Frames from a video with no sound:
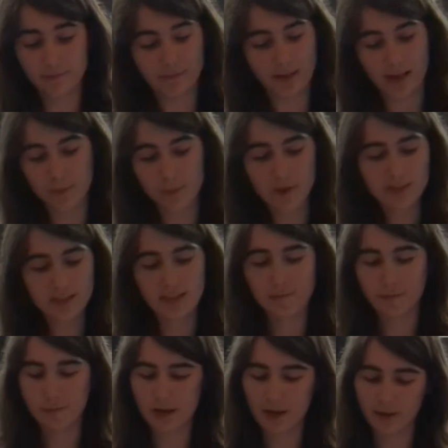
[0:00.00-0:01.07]
I'm personally
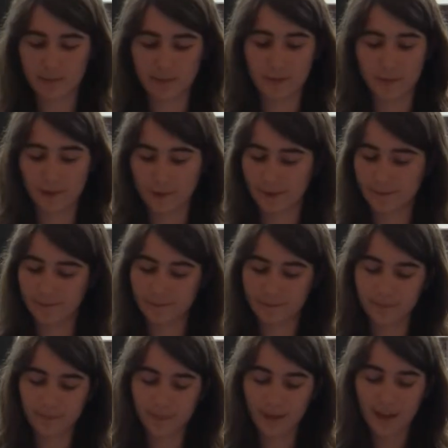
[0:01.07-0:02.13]
proud of my brother.
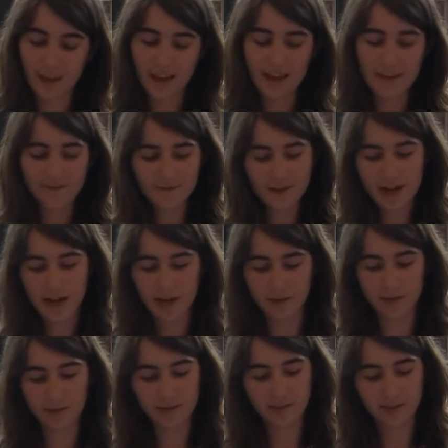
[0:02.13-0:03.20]
Even now,
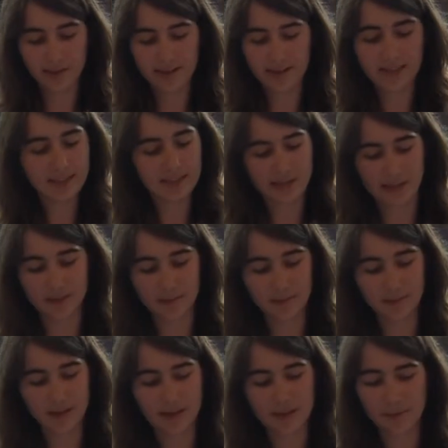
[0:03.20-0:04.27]
I can see him
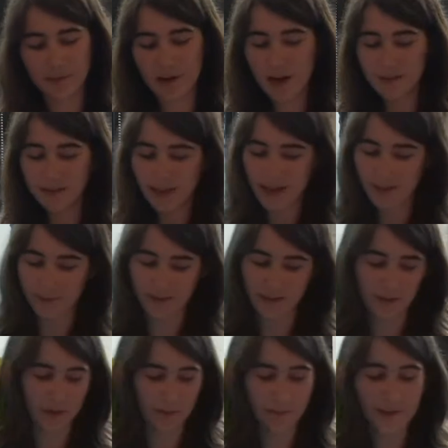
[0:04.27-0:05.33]
in a brown library
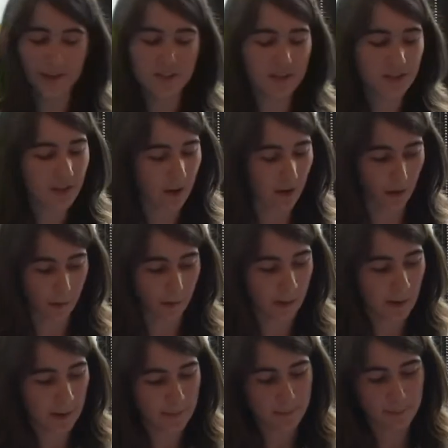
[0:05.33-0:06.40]
or a pictured hall,
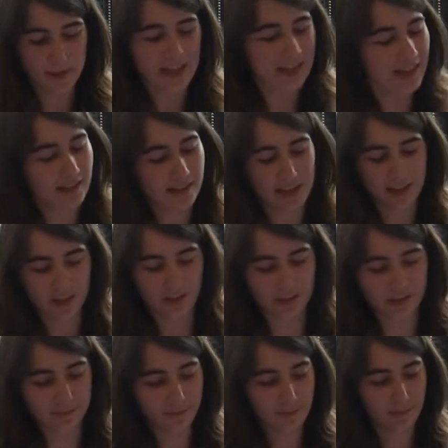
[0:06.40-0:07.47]
beginning a lecture.